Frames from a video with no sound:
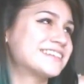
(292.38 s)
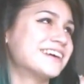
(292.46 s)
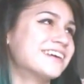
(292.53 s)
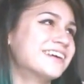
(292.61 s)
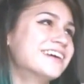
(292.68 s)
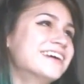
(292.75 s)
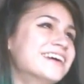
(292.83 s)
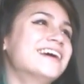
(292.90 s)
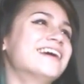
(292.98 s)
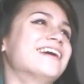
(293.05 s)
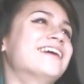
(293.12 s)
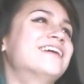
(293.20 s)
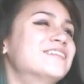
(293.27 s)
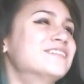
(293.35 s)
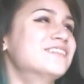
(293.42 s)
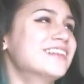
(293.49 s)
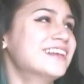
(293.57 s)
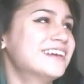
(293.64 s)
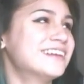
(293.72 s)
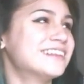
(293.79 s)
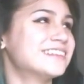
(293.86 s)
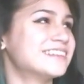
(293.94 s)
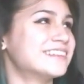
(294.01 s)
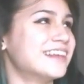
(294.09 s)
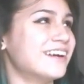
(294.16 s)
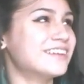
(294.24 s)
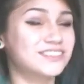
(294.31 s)
and so, um,
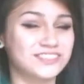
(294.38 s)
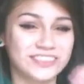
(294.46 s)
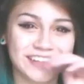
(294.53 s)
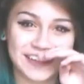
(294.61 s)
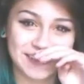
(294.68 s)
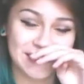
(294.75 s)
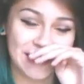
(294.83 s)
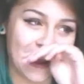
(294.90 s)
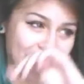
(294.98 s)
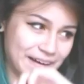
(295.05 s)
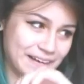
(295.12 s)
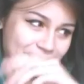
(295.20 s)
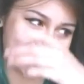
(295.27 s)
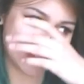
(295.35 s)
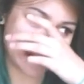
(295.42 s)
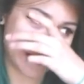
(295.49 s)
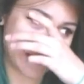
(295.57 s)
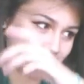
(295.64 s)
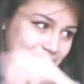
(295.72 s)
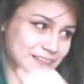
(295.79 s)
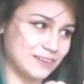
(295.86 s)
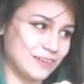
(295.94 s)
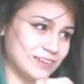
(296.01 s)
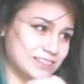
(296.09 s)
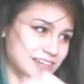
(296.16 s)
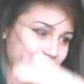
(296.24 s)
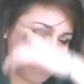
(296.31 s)
that was freaking me out, and I was talking the
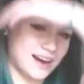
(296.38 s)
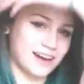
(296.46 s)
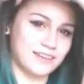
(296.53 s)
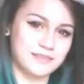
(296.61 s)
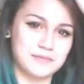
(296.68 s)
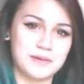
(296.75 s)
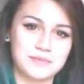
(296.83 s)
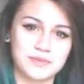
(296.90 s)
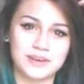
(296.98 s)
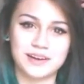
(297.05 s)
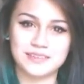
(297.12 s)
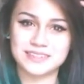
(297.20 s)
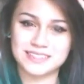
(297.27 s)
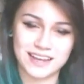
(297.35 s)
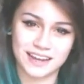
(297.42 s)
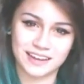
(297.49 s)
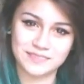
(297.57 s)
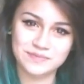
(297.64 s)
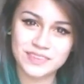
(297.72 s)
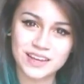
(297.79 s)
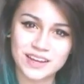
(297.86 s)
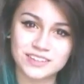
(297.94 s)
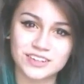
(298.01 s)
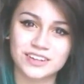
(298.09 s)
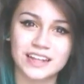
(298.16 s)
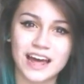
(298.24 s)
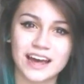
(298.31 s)
whole time, but I don't remember what I was saying
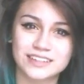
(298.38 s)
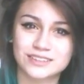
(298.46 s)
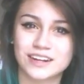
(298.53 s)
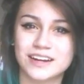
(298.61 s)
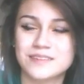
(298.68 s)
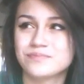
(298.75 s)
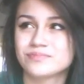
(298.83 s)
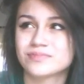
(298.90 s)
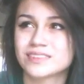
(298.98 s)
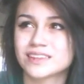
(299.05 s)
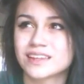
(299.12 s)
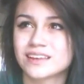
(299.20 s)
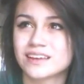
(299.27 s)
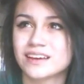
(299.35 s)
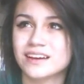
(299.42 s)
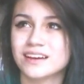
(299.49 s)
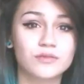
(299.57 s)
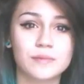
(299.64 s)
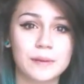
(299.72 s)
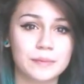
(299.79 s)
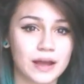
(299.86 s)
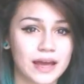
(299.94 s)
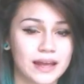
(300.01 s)
during the X-ray. I don't remember